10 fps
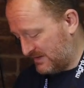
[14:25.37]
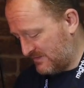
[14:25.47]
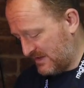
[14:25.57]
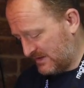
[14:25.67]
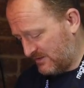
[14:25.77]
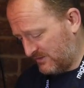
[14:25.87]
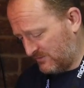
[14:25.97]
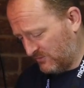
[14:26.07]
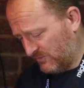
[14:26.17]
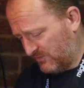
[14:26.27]
done that kind of
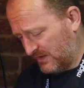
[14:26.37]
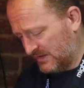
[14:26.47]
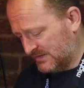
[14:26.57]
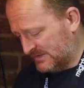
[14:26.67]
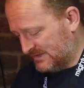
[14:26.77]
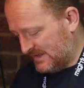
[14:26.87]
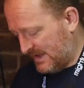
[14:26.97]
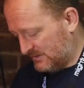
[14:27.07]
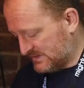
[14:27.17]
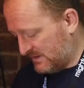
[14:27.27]
talks to
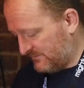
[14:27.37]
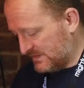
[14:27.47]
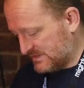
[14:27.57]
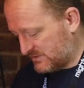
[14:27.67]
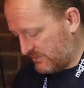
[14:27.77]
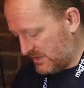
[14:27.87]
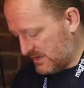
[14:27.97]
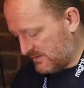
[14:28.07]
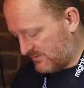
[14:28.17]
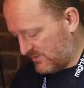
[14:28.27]
how tough this screen
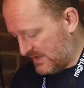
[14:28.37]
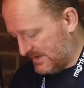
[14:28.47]
is.